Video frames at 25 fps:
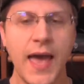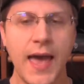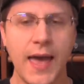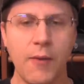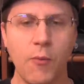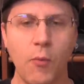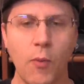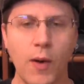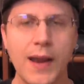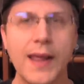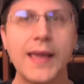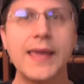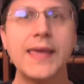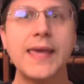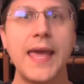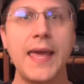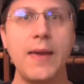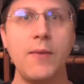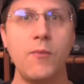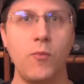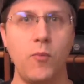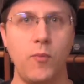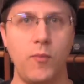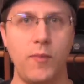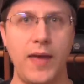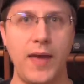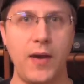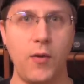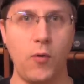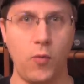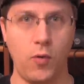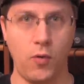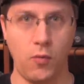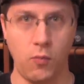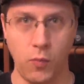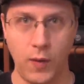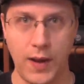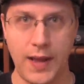And what I came
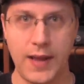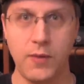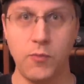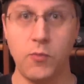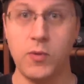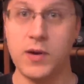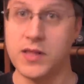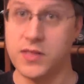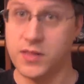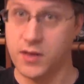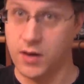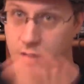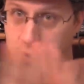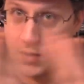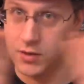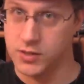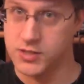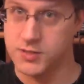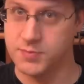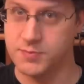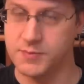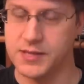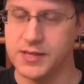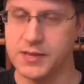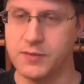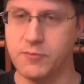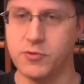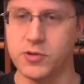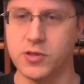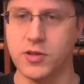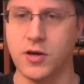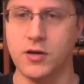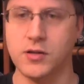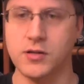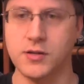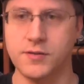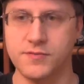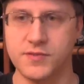away with, ultimately
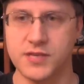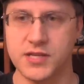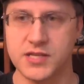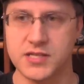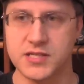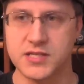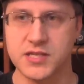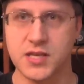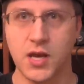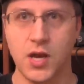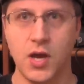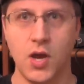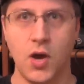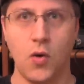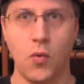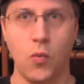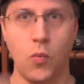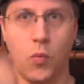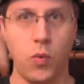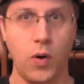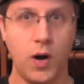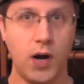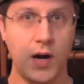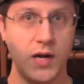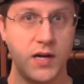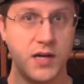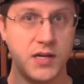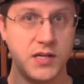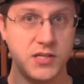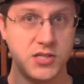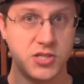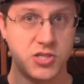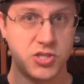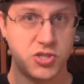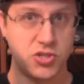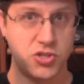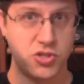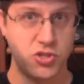with all of this,
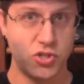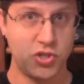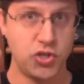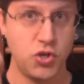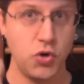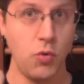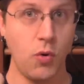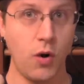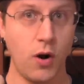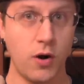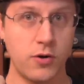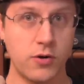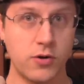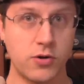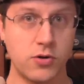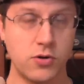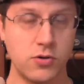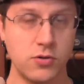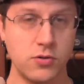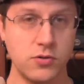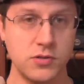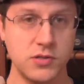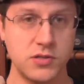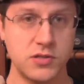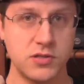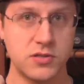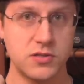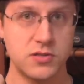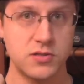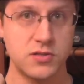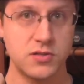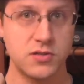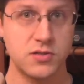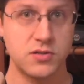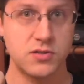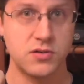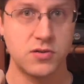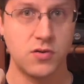was two
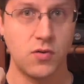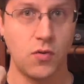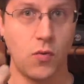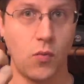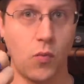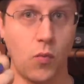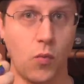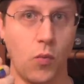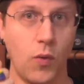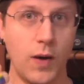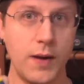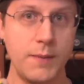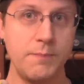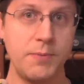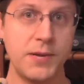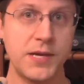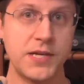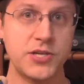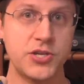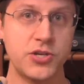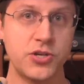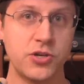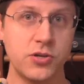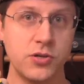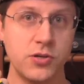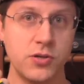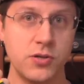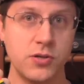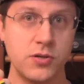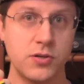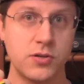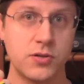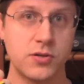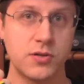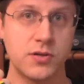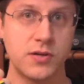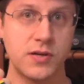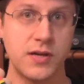articles, one
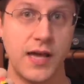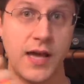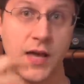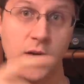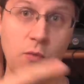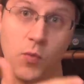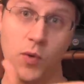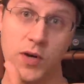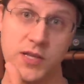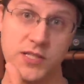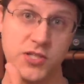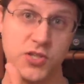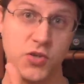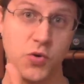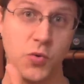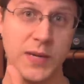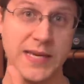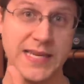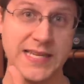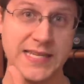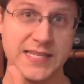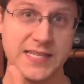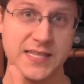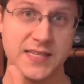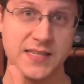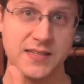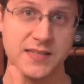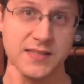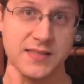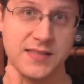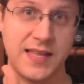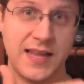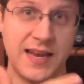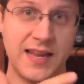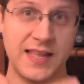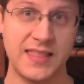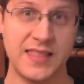picture, and one tweet that